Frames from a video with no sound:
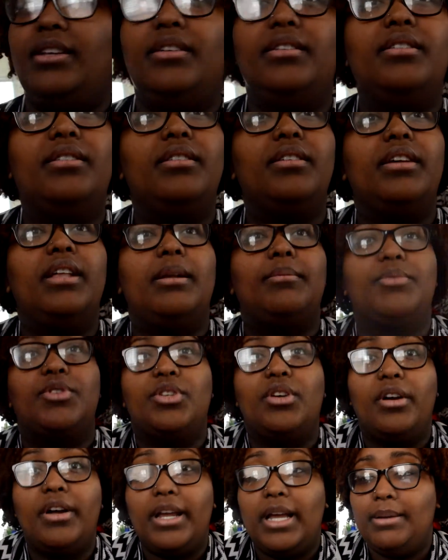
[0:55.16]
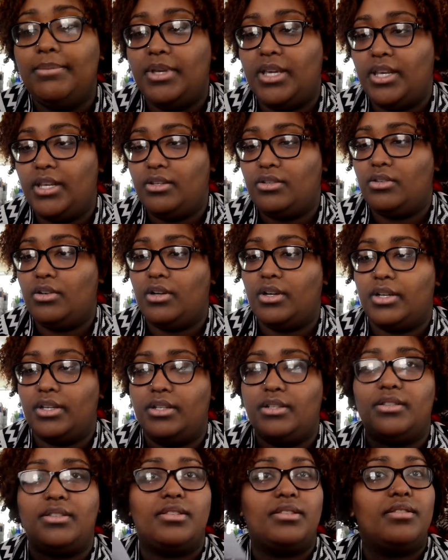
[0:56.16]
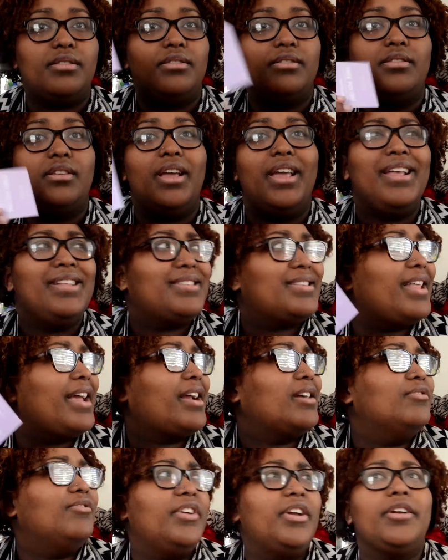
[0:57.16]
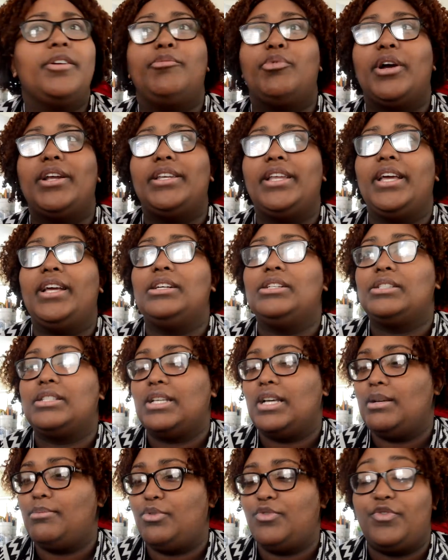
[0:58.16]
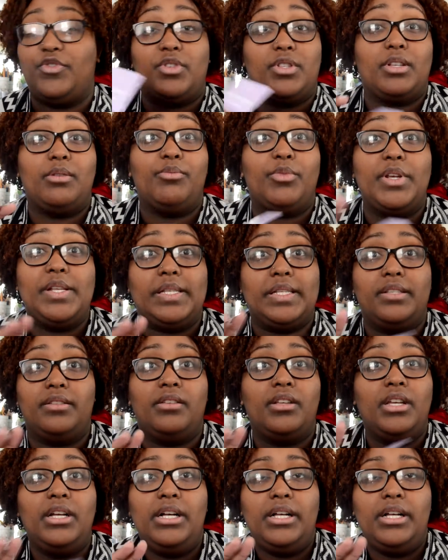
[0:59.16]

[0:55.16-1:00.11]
and I'm sorry I'm getting dark it's it's like a very bright day outside but for some reason